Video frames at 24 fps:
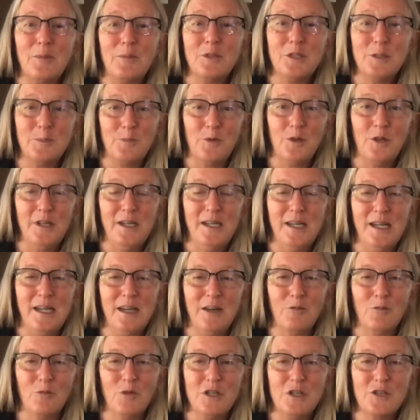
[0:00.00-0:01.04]

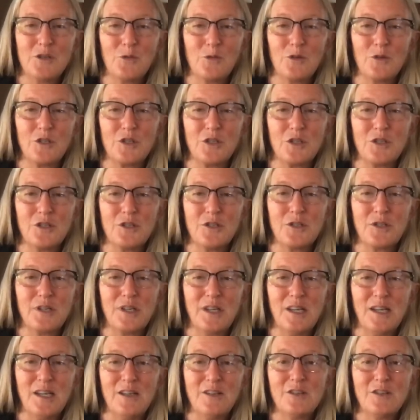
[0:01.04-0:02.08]
depleting resources.
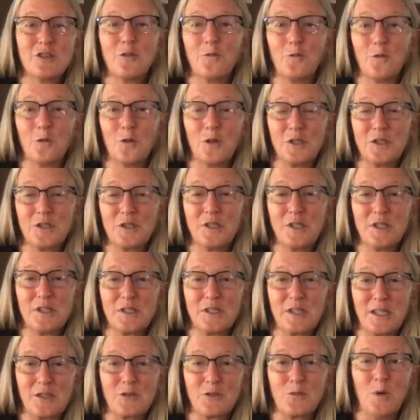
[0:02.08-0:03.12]
So for
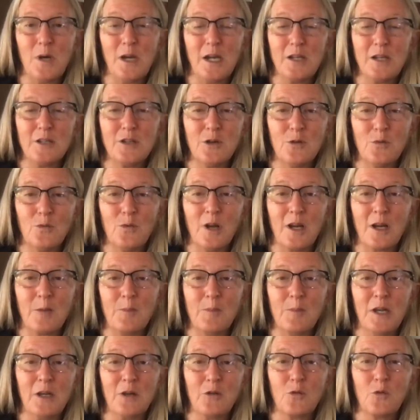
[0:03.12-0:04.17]
instance, that's why I don't
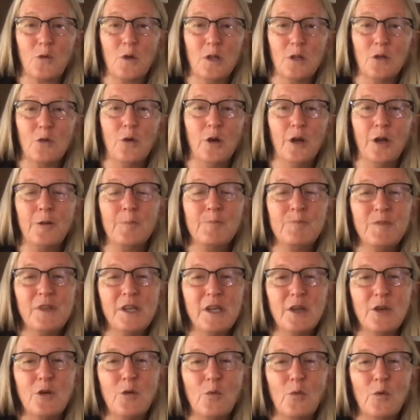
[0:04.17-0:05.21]
recommend krill oil.
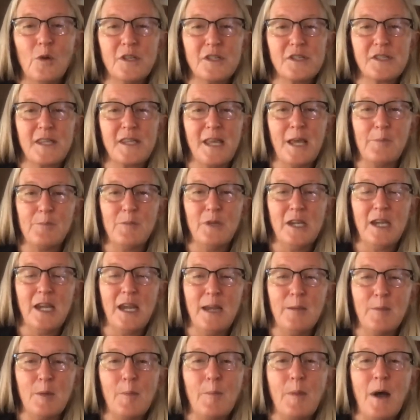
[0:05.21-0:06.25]
Once that
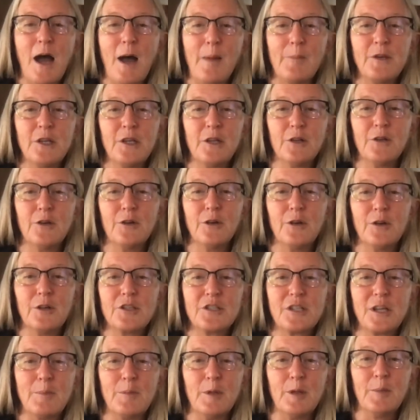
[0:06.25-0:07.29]
became a popular
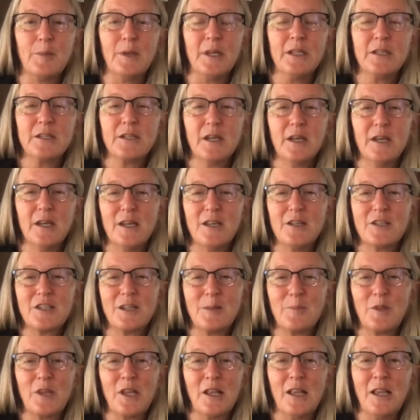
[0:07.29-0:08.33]
supplement,
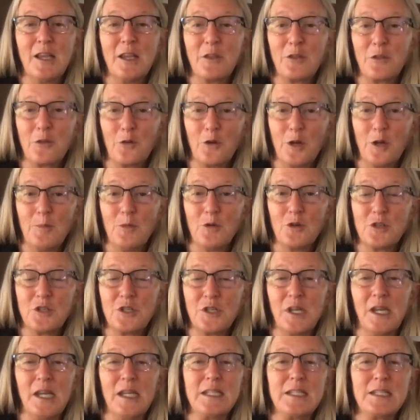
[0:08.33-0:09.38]
something like
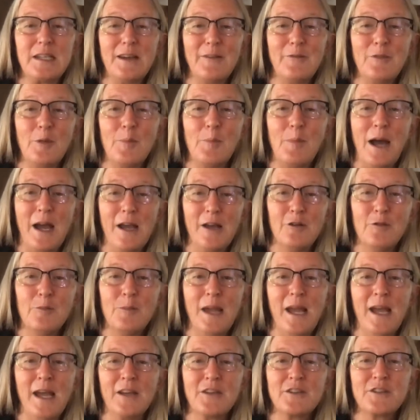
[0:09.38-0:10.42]
30% of the
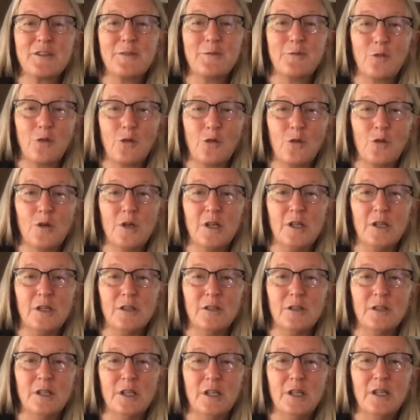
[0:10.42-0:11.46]
biomass of
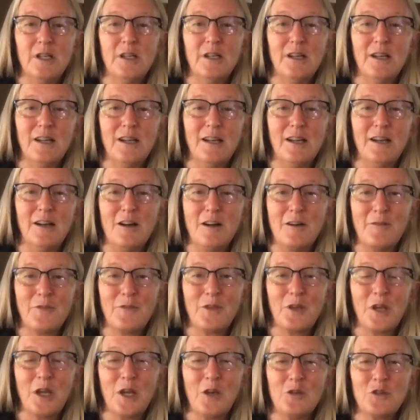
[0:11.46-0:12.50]
krill off
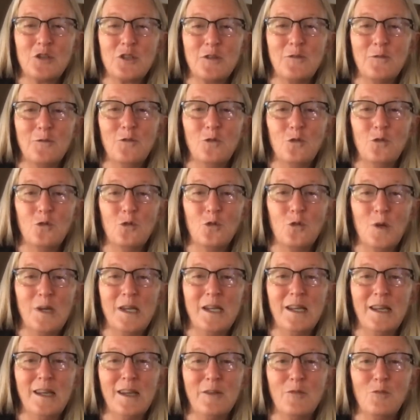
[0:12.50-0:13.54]
the coast of
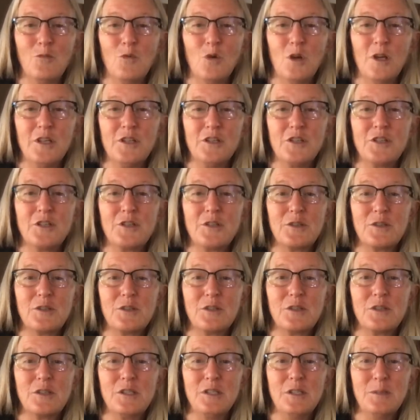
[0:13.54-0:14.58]
Greenland was
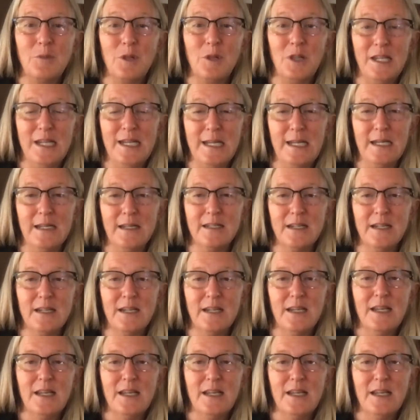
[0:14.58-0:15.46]
depleted.